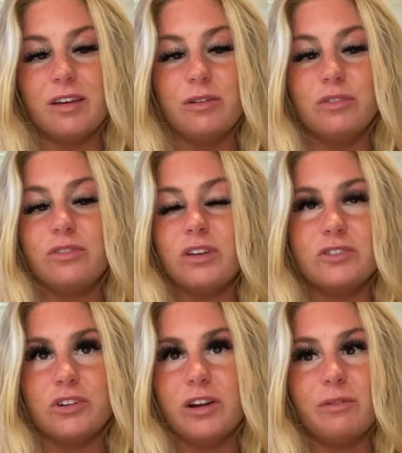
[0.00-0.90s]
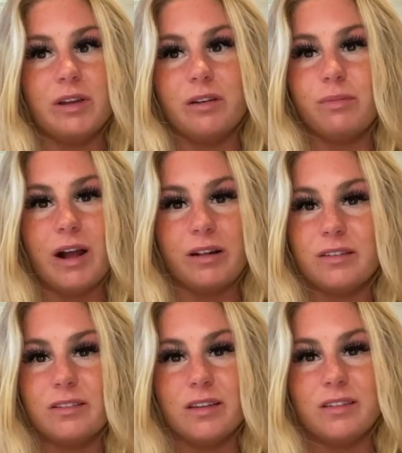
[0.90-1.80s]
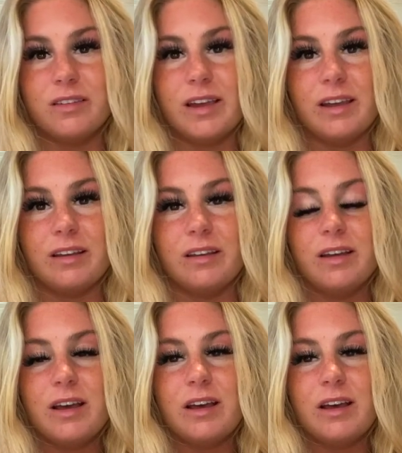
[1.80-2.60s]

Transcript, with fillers: it was such a great week of practices and